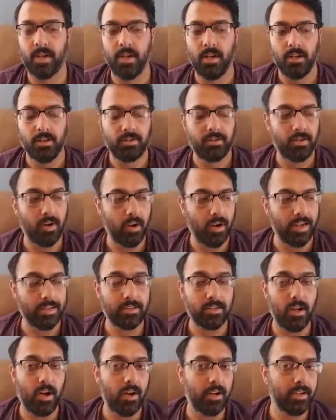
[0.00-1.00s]
So as
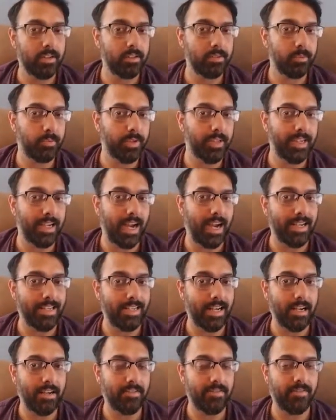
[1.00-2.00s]
long as we
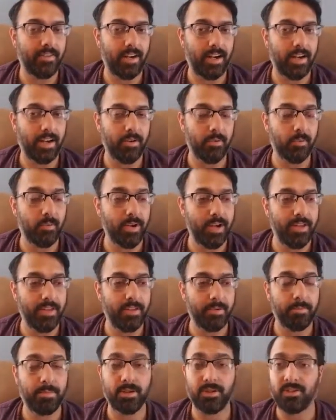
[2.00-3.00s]
identify
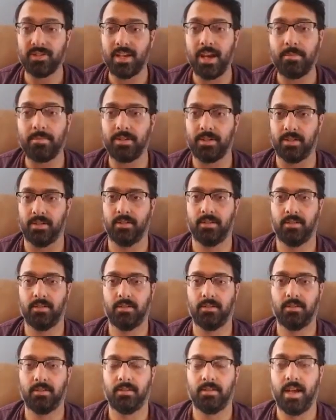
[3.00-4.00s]
with perception
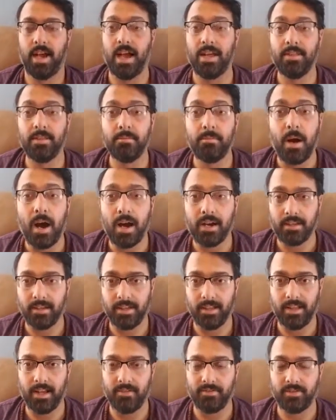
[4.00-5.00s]
and the bodily
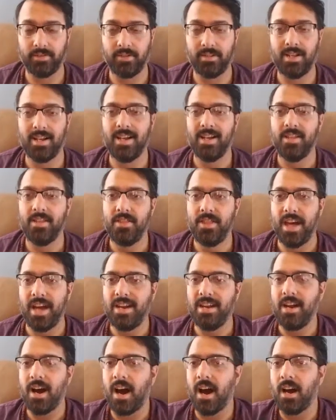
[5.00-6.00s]
level,
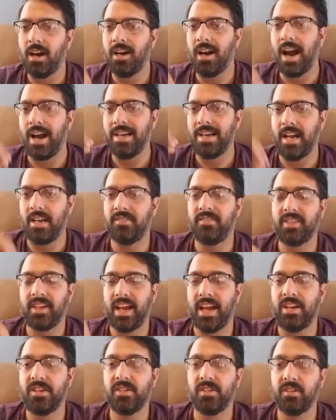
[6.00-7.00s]
then our
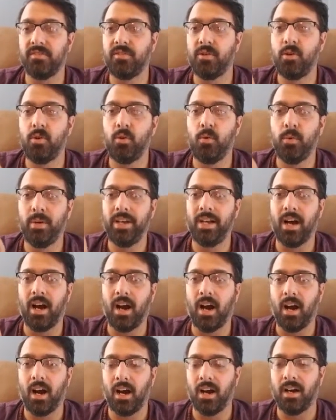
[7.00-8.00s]
identification of who we
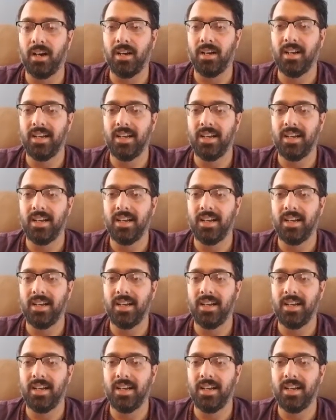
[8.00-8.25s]
are